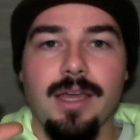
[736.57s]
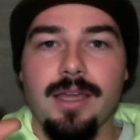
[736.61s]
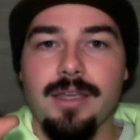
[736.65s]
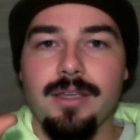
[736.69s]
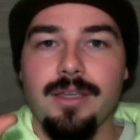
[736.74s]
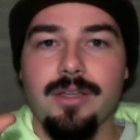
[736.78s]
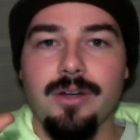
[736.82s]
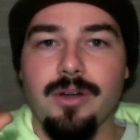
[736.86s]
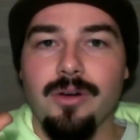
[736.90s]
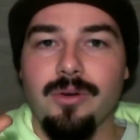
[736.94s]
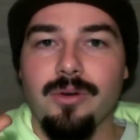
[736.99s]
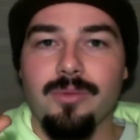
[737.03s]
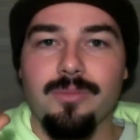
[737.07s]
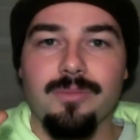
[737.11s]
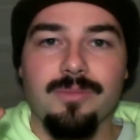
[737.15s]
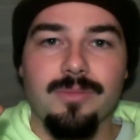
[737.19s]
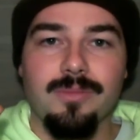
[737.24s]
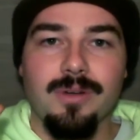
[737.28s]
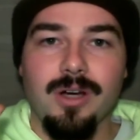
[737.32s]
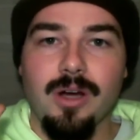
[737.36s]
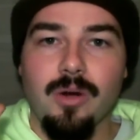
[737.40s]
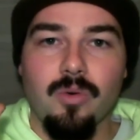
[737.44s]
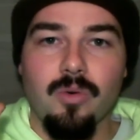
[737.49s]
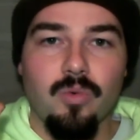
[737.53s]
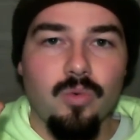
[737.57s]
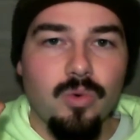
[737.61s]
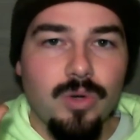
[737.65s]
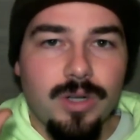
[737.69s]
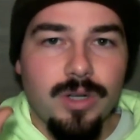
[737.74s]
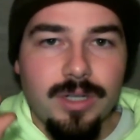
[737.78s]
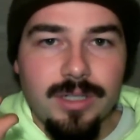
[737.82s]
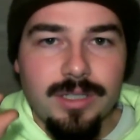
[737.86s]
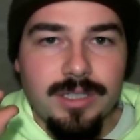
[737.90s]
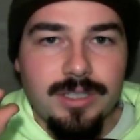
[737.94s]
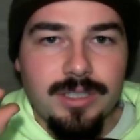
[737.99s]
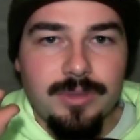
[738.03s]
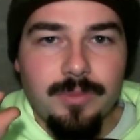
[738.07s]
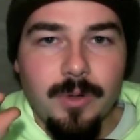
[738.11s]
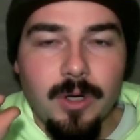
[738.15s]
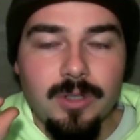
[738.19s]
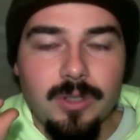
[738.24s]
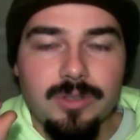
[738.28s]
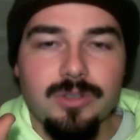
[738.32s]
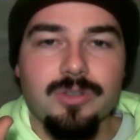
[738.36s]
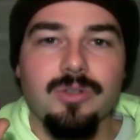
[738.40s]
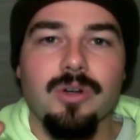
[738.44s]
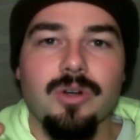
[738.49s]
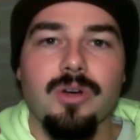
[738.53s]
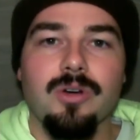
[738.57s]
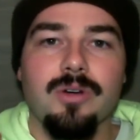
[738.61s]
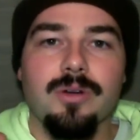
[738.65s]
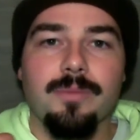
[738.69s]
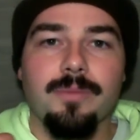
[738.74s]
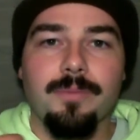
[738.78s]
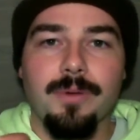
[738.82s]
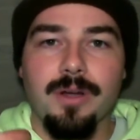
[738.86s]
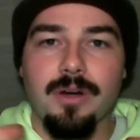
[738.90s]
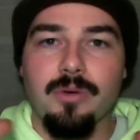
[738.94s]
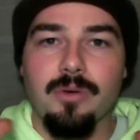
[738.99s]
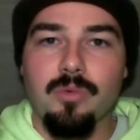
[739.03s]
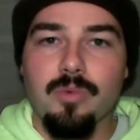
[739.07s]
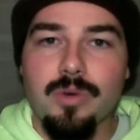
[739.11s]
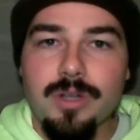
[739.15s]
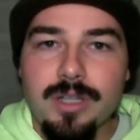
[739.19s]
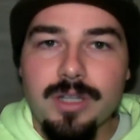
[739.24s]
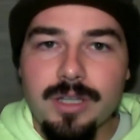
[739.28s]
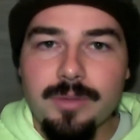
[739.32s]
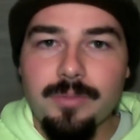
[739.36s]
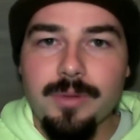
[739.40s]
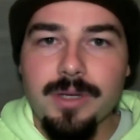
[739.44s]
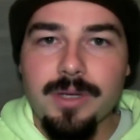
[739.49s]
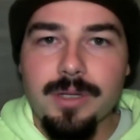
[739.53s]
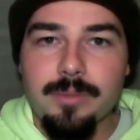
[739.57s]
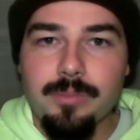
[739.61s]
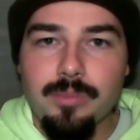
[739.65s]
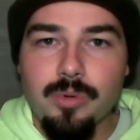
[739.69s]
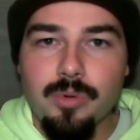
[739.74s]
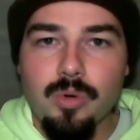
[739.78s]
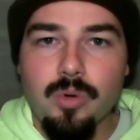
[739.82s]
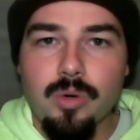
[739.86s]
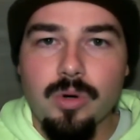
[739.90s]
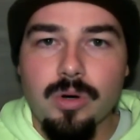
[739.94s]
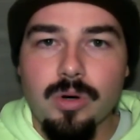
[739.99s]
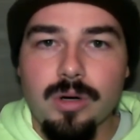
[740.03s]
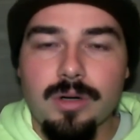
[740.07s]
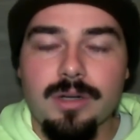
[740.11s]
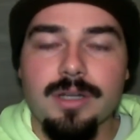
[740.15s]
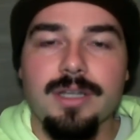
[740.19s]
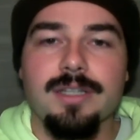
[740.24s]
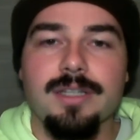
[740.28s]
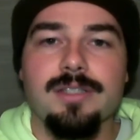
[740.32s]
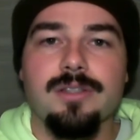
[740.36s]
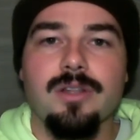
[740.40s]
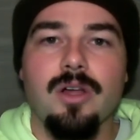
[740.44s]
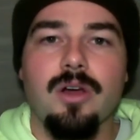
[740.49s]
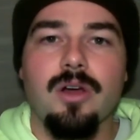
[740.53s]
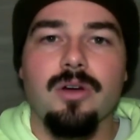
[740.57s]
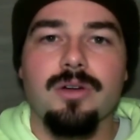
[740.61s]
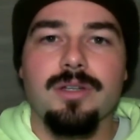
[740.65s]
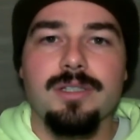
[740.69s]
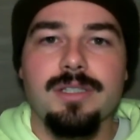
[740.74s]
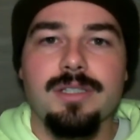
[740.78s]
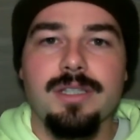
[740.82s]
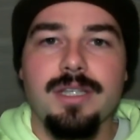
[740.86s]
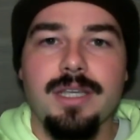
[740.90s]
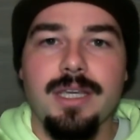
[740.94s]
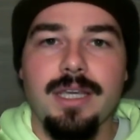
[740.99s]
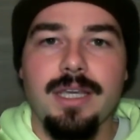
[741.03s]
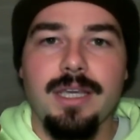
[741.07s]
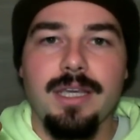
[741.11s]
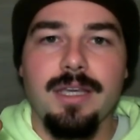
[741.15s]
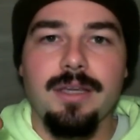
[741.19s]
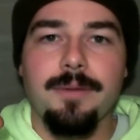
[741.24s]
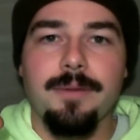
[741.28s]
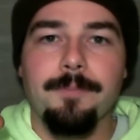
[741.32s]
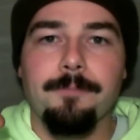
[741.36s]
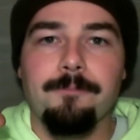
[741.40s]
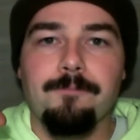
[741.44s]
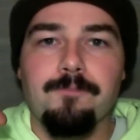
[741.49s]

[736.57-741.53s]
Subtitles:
you know, a really small stroke but a really big bore. As long as the